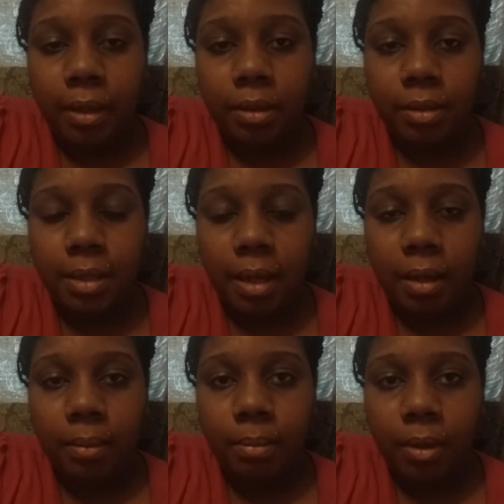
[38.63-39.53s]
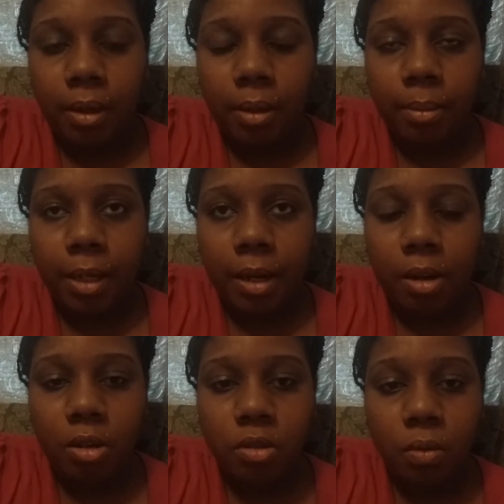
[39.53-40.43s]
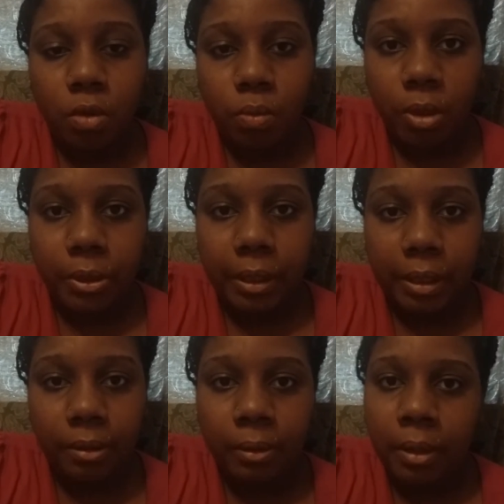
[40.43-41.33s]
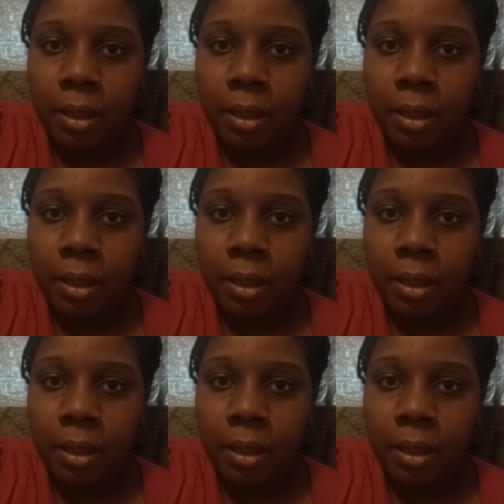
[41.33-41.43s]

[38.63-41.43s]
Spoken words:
the time, and I also was working.